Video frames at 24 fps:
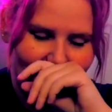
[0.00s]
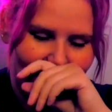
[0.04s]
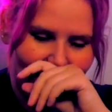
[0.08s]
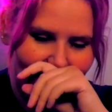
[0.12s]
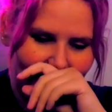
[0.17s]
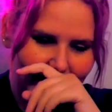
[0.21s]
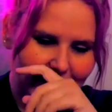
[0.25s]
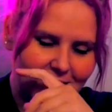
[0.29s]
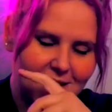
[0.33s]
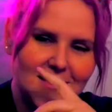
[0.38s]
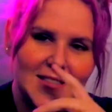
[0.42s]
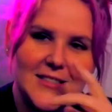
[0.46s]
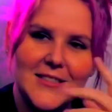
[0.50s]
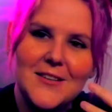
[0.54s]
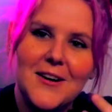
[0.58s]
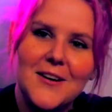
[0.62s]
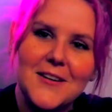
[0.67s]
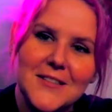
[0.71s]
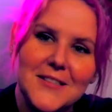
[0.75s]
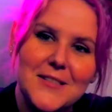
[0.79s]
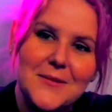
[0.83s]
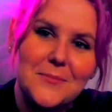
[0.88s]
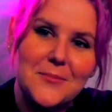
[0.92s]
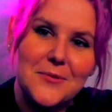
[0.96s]
And it's
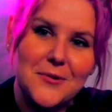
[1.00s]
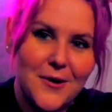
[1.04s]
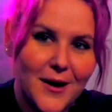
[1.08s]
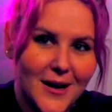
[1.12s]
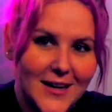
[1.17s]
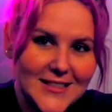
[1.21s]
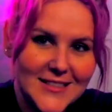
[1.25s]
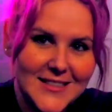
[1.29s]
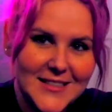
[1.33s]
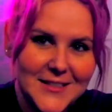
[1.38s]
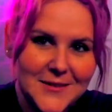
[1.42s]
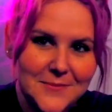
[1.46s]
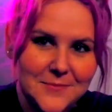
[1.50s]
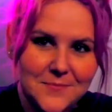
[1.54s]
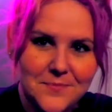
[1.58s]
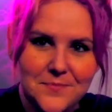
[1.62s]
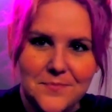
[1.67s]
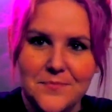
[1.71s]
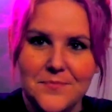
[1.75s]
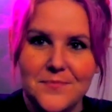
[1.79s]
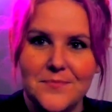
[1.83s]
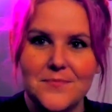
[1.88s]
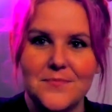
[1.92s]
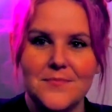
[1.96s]
not surprising
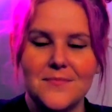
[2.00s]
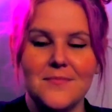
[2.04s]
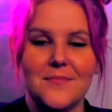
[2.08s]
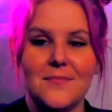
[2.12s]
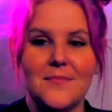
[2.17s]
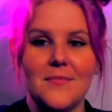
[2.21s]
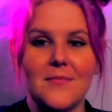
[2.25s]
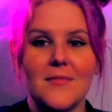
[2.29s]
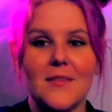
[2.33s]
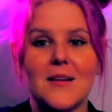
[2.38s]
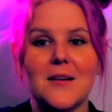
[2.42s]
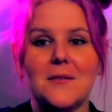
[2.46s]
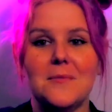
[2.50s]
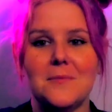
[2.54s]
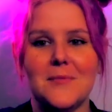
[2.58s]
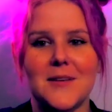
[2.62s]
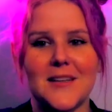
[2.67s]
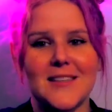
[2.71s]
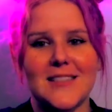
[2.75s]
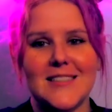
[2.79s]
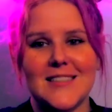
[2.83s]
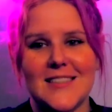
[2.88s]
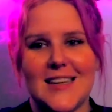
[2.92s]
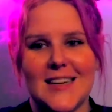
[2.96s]

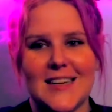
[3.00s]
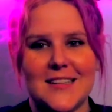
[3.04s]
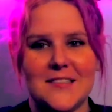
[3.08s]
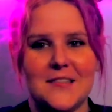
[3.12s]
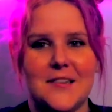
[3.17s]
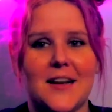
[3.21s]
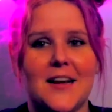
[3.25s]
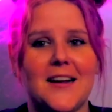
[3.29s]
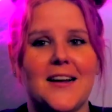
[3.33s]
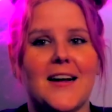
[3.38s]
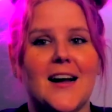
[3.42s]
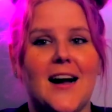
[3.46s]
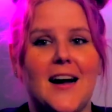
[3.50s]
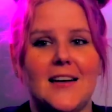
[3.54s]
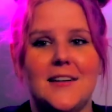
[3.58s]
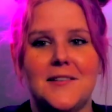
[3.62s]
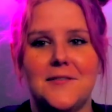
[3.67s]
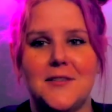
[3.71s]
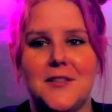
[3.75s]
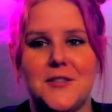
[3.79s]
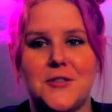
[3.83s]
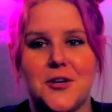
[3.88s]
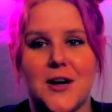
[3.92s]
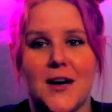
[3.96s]
because like kind of
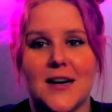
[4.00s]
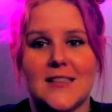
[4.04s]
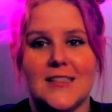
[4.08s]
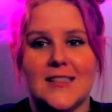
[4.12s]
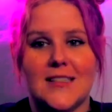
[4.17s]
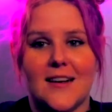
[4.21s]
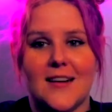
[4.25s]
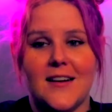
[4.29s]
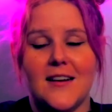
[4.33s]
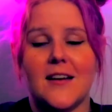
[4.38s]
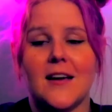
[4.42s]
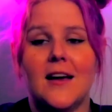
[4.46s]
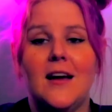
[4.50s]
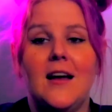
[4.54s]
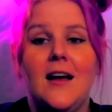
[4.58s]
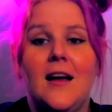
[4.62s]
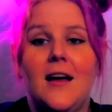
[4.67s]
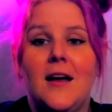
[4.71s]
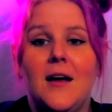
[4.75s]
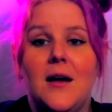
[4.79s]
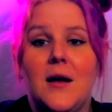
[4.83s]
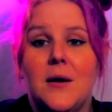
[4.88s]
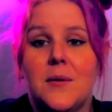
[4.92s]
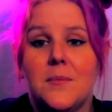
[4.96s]
attracts like,
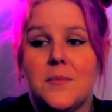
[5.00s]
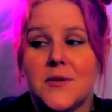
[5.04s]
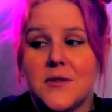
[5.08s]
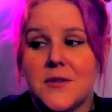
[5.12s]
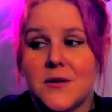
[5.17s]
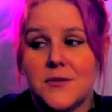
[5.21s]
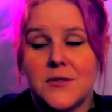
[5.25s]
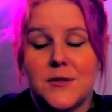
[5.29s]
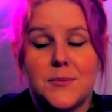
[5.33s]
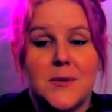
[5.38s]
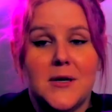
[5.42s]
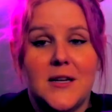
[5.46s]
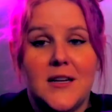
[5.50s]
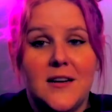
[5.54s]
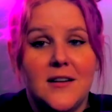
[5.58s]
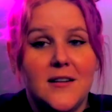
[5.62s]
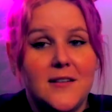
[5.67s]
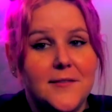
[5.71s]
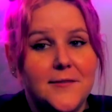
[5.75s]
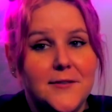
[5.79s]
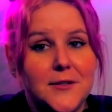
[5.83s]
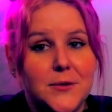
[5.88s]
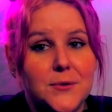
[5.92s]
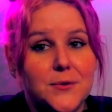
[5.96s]
but there was many
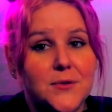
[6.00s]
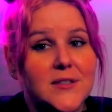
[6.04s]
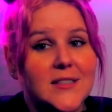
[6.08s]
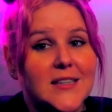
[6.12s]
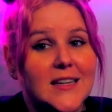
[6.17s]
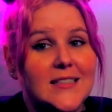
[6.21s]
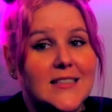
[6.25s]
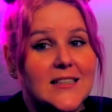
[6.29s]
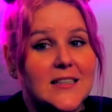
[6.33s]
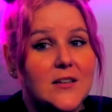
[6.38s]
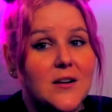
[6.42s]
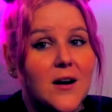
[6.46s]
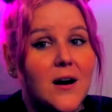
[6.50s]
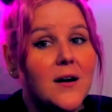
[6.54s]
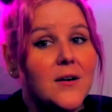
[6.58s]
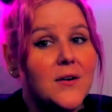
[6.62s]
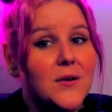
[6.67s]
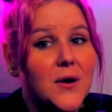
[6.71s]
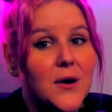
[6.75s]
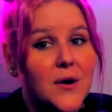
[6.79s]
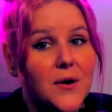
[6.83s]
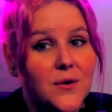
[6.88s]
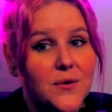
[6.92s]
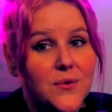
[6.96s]
individuals I did not
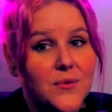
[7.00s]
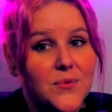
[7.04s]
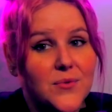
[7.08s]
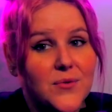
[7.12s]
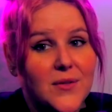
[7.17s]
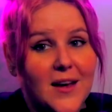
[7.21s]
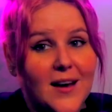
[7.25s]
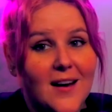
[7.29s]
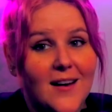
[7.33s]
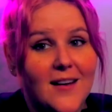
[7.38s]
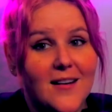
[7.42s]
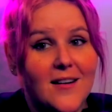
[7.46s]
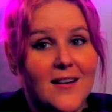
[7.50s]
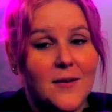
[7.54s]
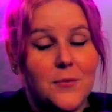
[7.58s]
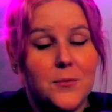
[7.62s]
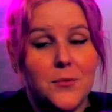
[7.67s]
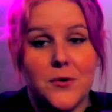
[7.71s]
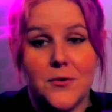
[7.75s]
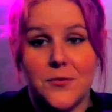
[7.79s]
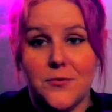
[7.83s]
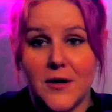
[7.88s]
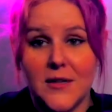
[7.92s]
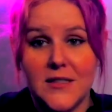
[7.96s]
know that
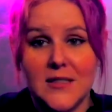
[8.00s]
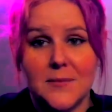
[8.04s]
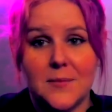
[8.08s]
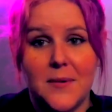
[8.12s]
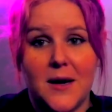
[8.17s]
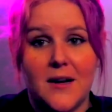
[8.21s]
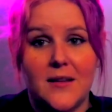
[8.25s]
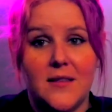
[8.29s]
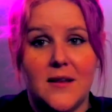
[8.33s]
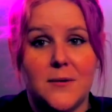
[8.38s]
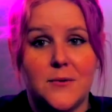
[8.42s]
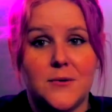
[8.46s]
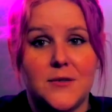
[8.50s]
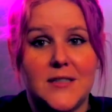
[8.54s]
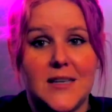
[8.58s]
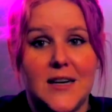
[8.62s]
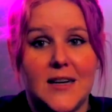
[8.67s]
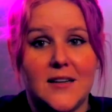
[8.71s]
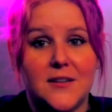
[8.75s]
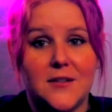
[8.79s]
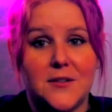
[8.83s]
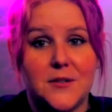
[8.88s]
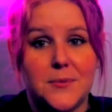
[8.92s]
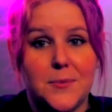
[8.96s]
were friends of mine that were
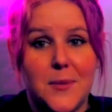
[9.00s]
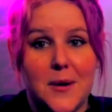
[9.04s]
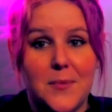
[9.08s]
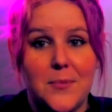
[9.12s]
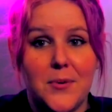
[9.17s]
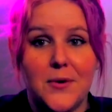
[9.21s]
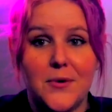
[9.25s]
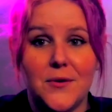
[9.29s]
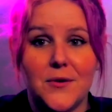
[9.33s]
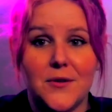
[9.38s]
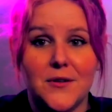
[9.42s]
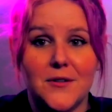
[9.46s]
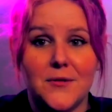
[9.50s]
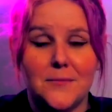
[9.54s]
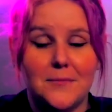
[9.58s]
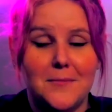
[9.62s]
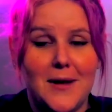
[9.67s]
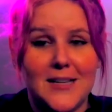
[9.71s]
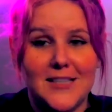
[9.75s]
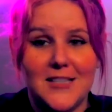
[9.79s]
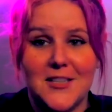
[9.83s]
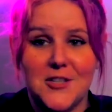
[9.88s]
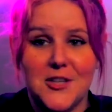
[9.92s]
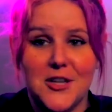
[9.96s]
diagnosed bipolar
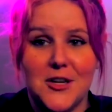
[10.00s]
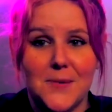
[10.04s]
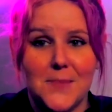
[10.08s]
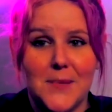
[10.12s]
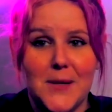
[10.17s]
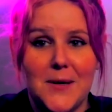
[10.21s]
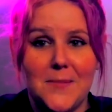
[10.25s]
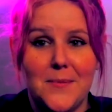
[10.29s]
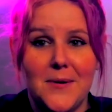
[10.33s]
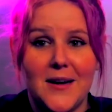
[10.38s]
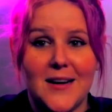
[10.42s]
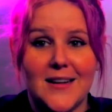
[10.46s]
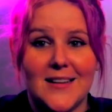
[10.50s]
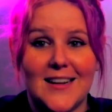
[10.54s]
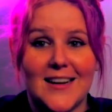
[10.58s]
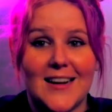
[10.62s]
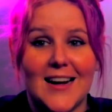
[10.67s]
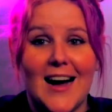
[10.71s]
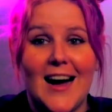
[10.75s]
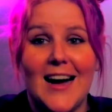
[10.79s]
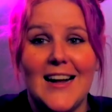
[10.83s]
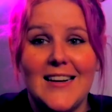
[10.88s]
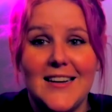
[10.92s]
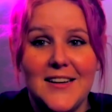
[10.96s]
messaging me being like,
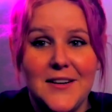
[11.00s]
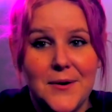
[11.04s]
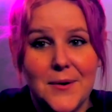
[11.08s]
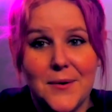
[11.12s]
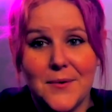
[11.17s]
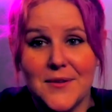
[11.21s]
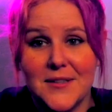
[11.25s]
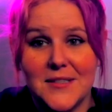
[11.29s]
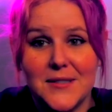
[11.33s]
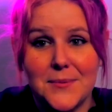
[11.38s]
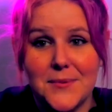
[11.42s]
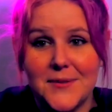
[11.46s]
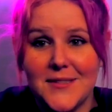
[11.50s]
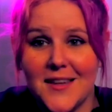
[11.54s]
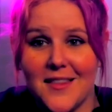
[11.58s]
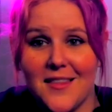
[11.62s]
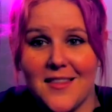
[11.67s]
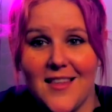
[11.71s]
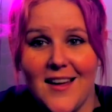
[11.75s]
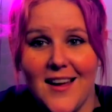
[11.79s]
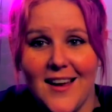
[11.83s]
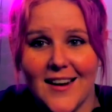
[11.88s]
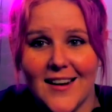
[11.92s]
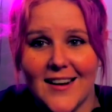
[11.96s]
I didn't know this was a
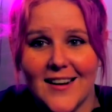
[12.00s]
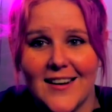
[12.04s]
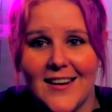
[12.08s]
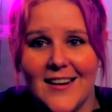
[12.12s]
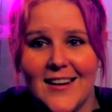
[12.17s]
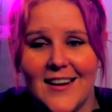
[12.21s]
thing.